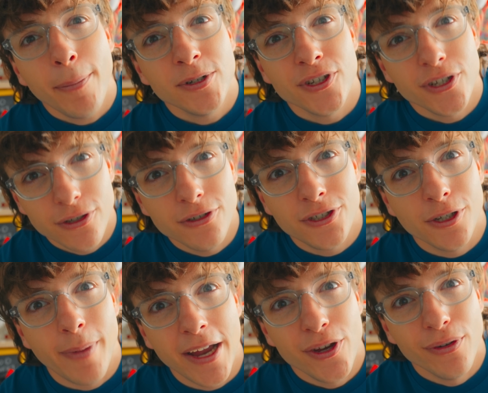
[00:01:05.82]
happened to the
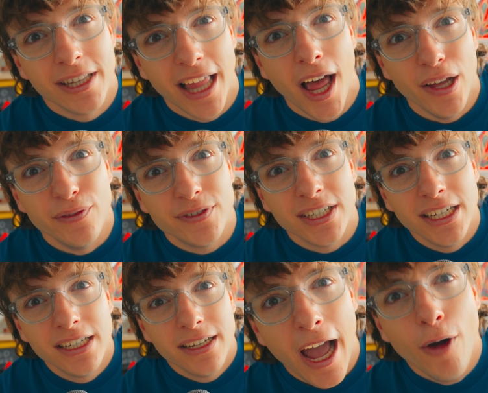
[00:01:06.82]
YouTube I knew and loved?
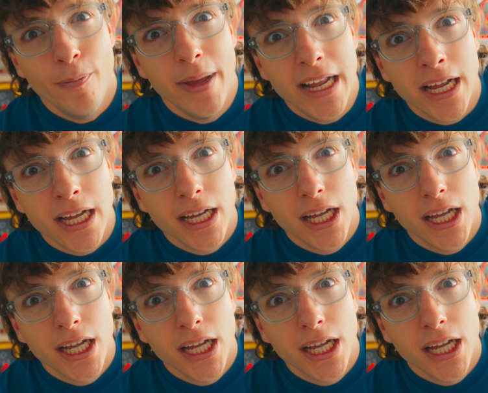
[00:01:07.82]
Help me. So